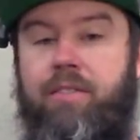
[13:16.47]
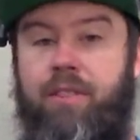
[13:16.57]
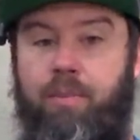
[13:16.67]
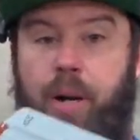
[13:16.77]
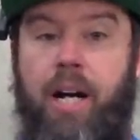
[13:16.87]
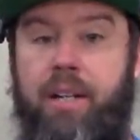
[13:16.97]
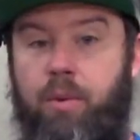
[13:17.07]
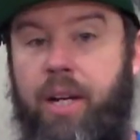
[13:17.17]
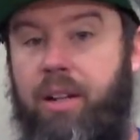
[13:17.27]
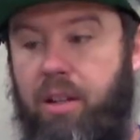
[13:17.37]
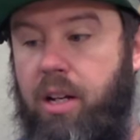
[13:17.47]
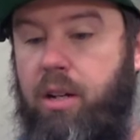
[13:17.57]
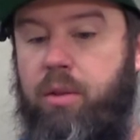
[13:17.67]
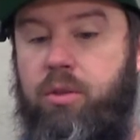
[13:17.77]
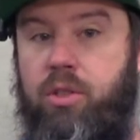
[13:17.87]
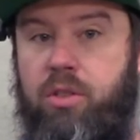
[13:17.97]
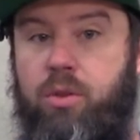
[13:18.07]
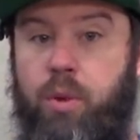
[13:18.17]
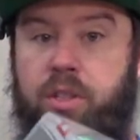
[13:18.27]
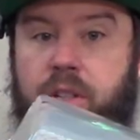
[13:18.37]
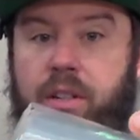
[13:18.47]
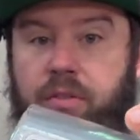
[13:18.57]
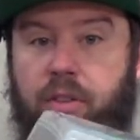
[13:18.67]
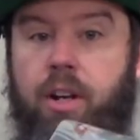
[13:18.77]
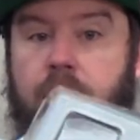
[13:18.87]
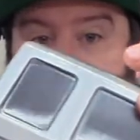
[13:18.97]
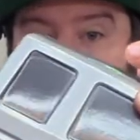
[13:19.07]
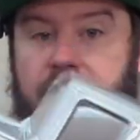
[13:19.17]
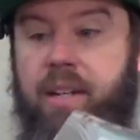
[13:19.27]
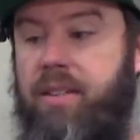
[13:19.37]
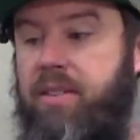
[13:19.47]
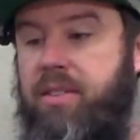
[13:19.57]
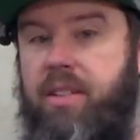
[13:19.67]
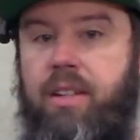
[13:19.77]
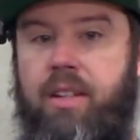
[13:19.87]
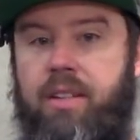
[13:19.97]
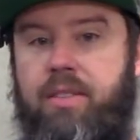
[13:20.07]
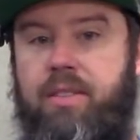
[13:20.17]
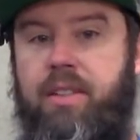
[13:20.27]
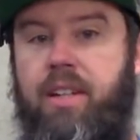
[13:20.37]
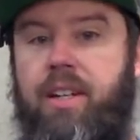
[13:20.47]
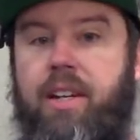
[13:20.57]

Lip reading: of the body weight alone just switching from this to this.